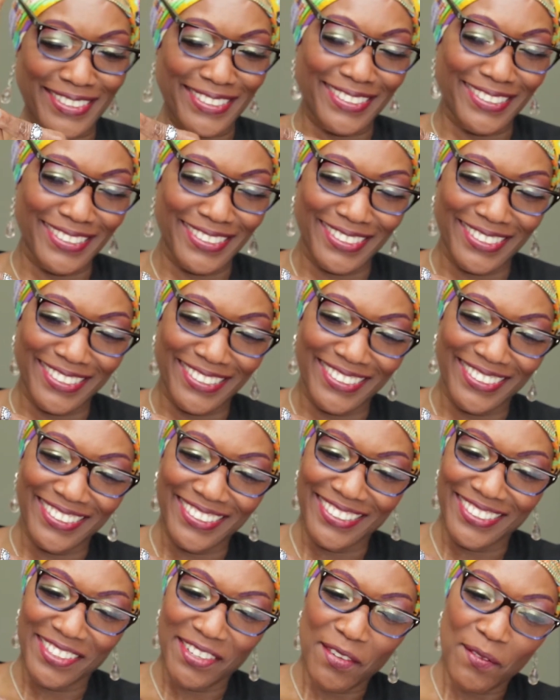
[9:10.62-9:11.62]

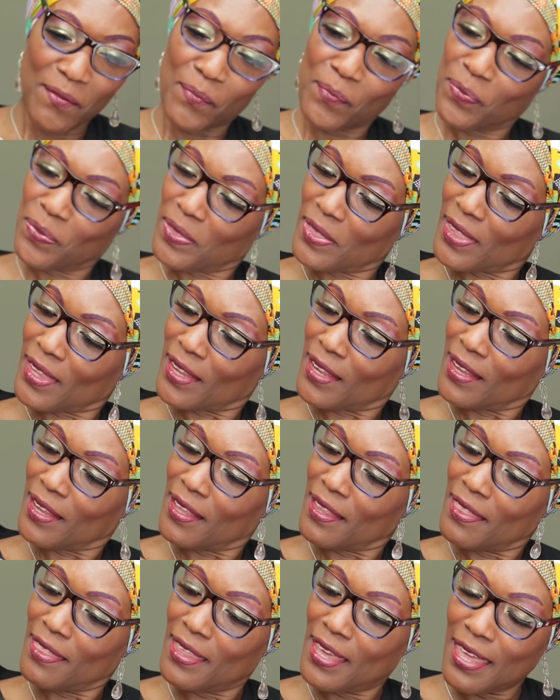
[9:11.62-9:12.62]

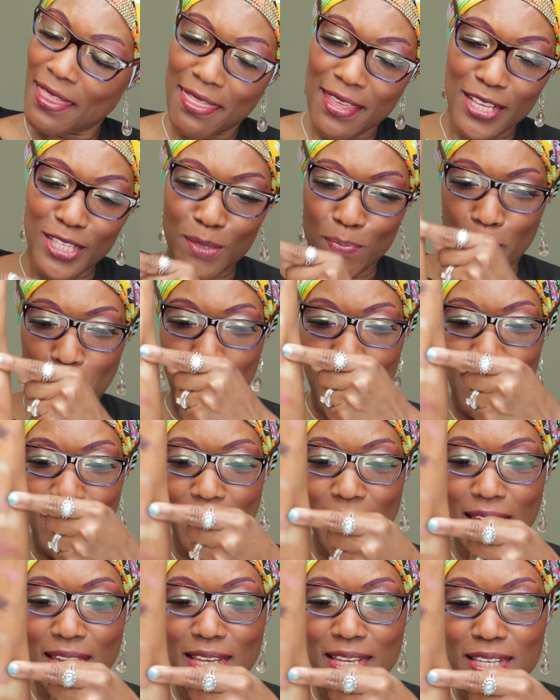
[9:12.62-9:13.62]
Then this
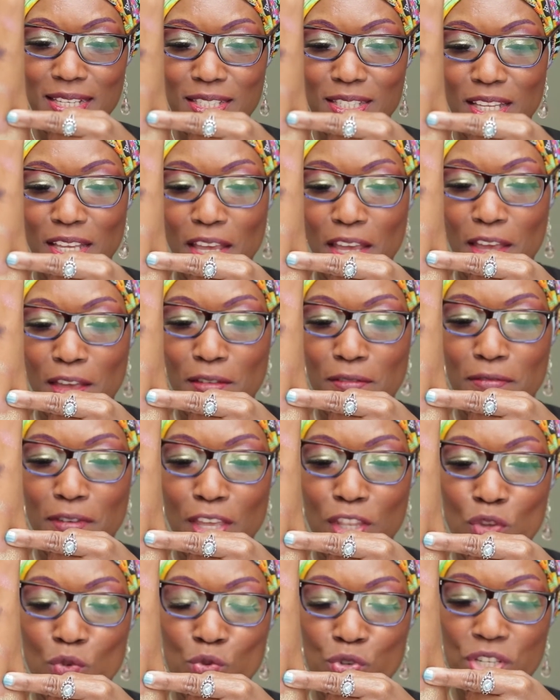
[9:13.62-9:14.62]
pink is
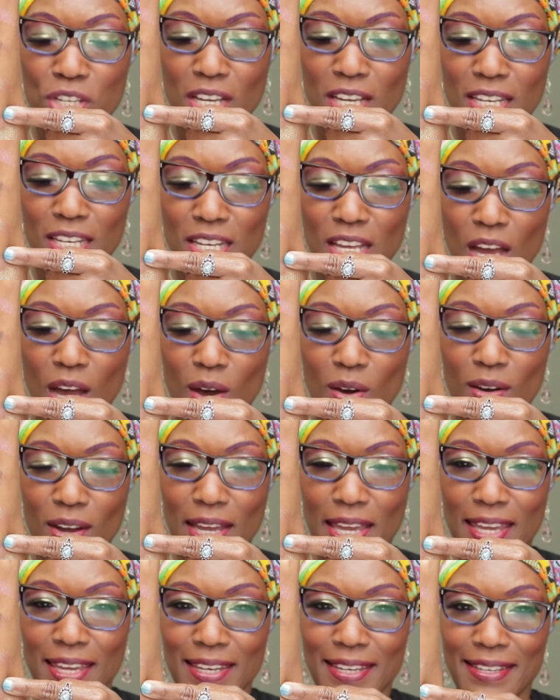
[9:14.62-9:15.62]
Venusian
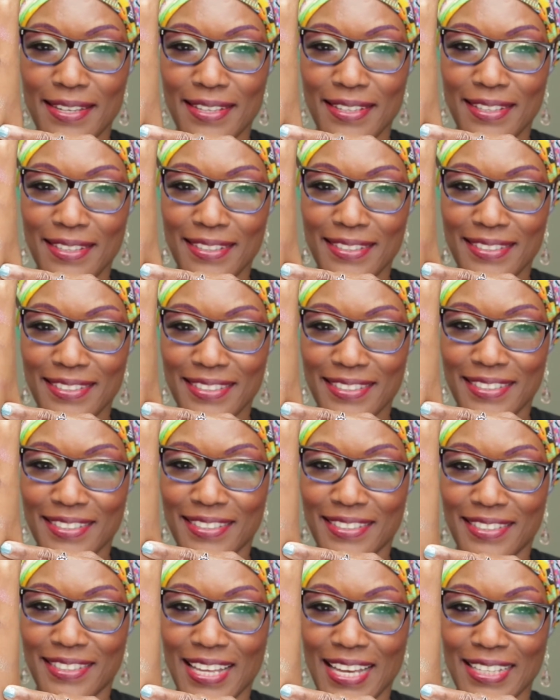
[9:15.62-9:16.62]
Orchid.
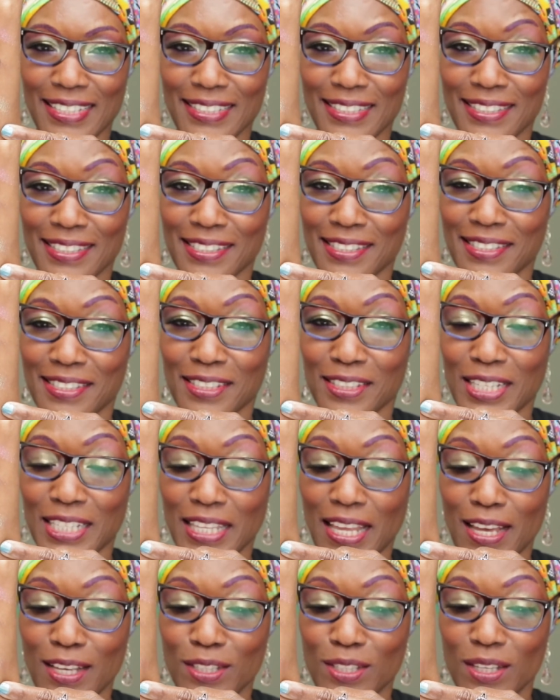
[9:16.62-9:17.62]
Nice. It's a
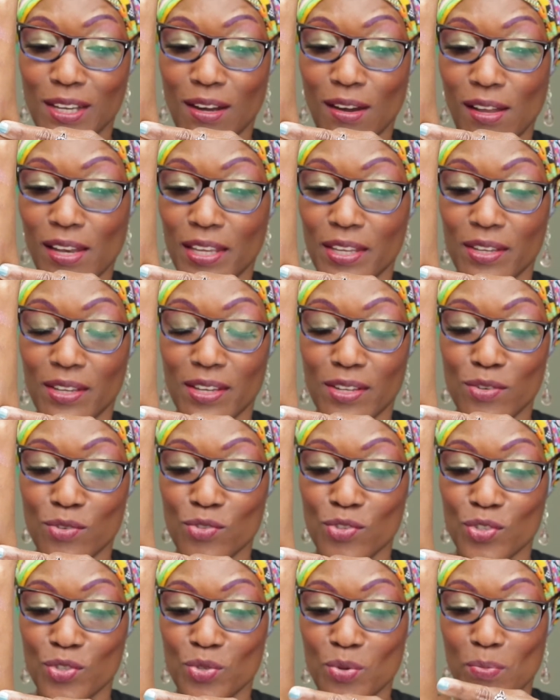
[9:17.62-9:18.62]
nice color. You can
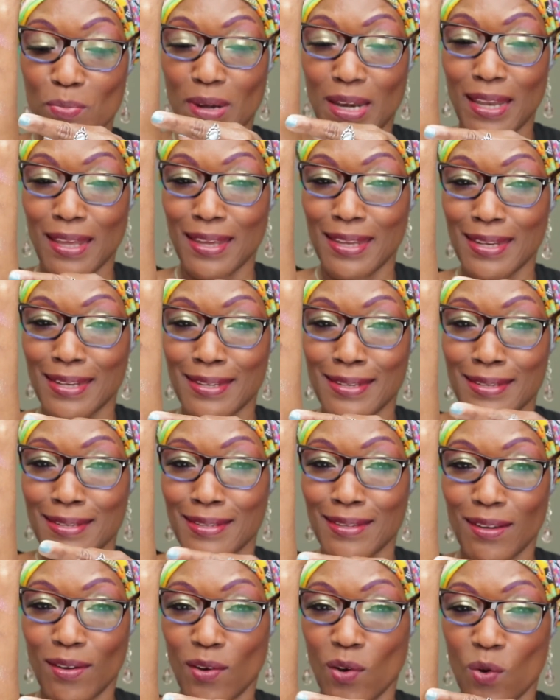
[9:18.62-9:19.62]
use it to
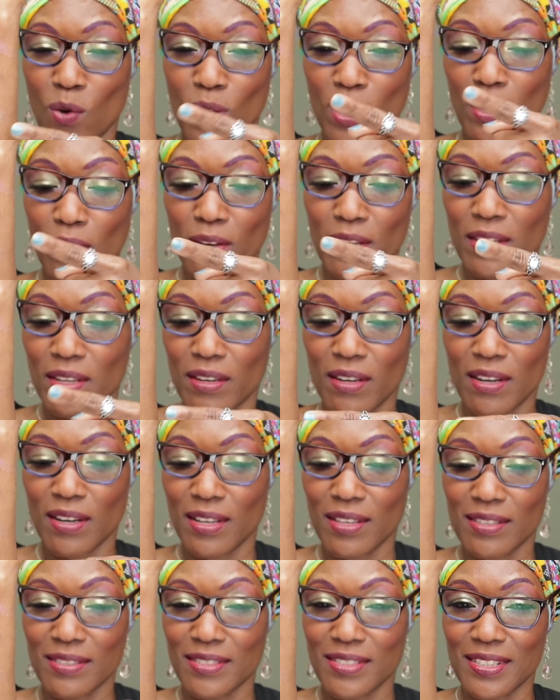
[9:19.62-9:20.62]
blend all other
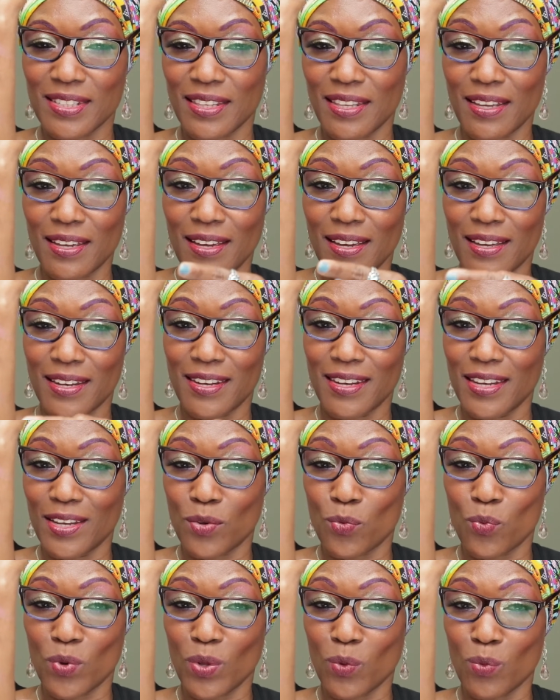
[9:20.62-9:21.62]
colors in there and
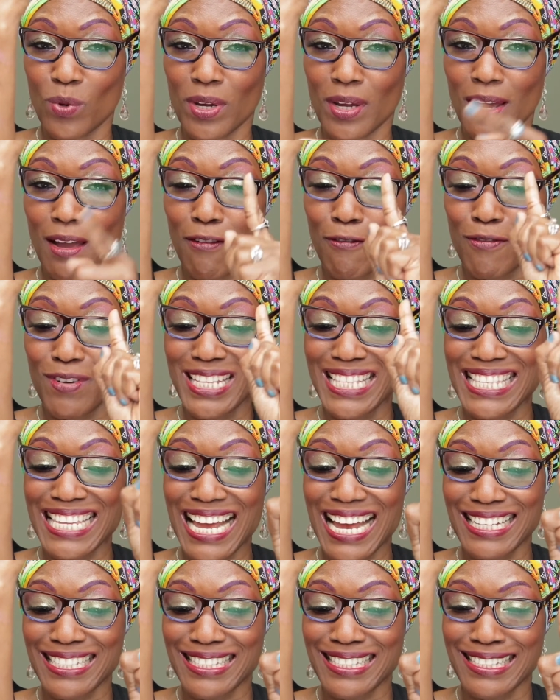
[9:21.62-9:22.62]
it will work
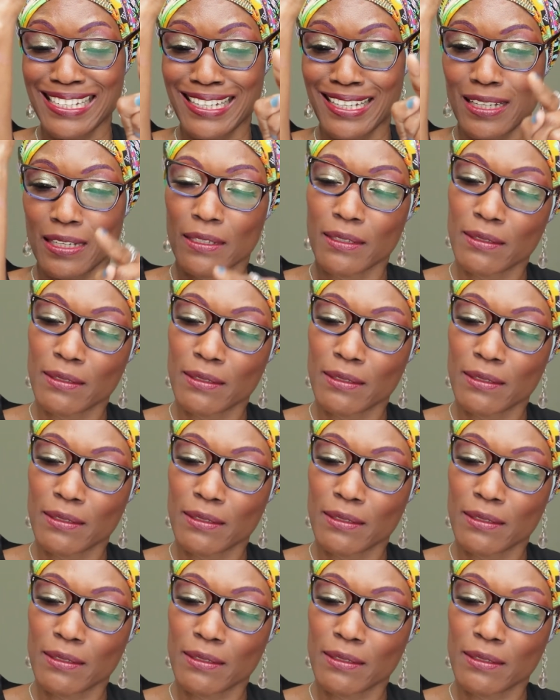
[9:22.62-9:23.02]
fantastic.